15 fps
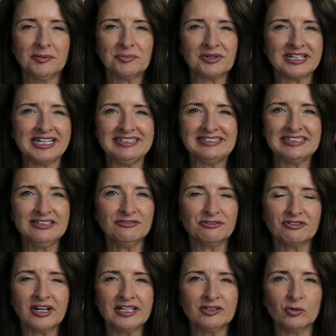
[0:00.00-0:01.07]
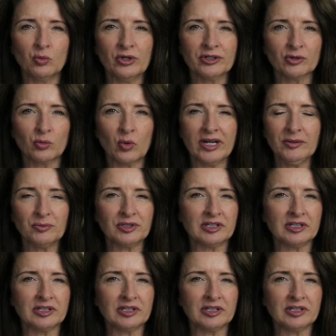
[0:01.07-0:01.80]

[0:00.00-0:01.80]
But I didn't find a winter white